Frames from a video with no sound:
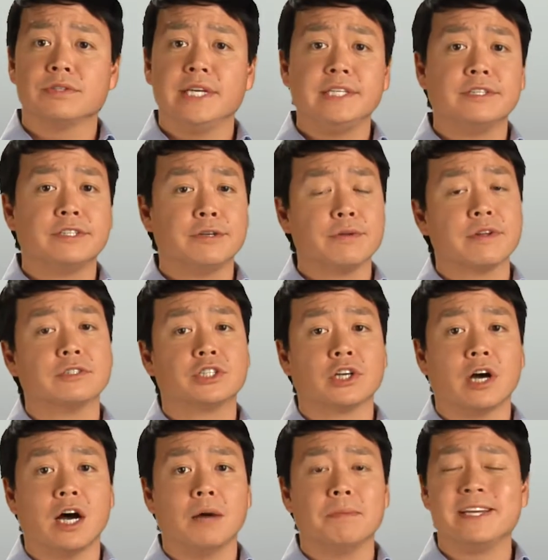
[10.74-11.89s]
need to do their
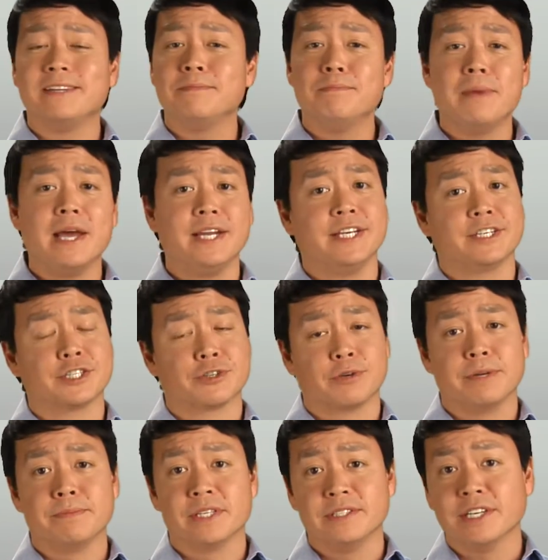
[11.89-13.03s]
job in many
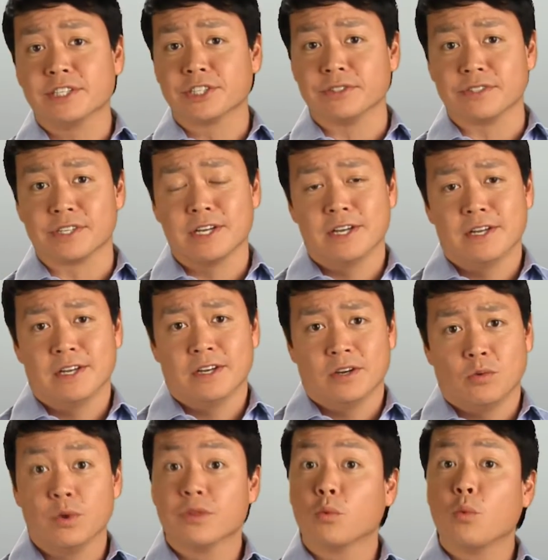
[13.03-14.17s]
extreme conditions.
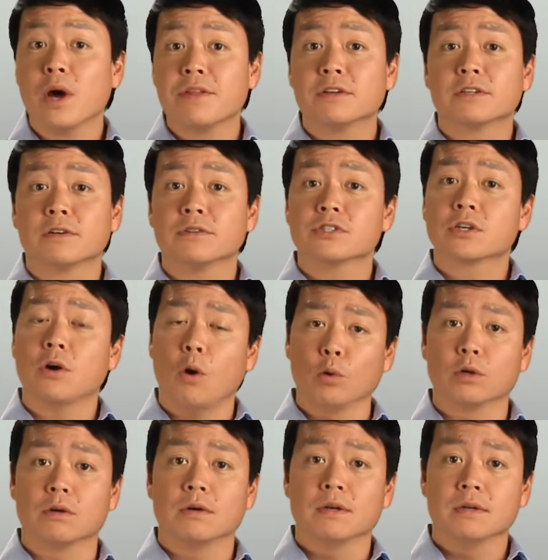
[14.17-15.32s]
When the weather turns
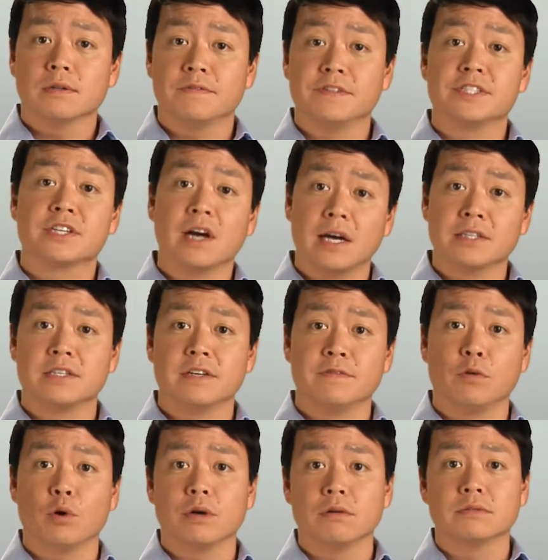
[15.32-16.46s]
colder, the viscosity of
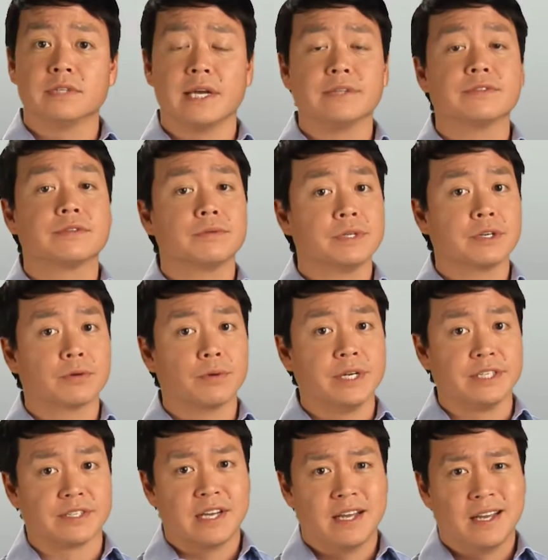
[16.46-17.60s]
oil tends to
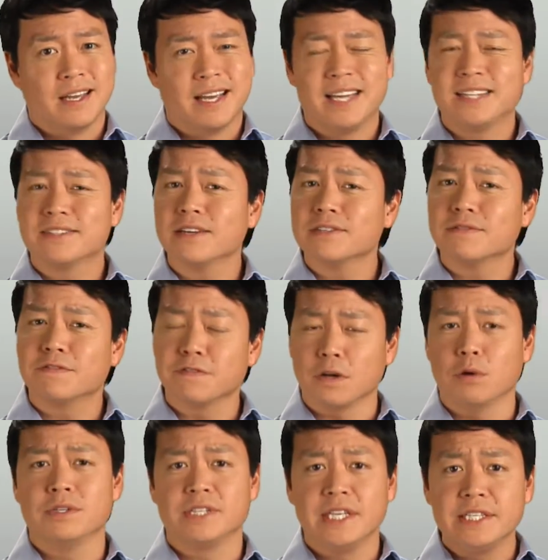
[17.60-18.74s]
increase, and it doesn't
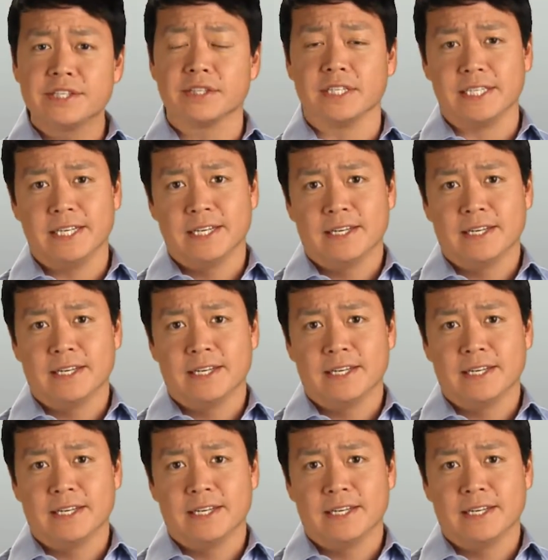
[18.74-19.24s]
flow as easily.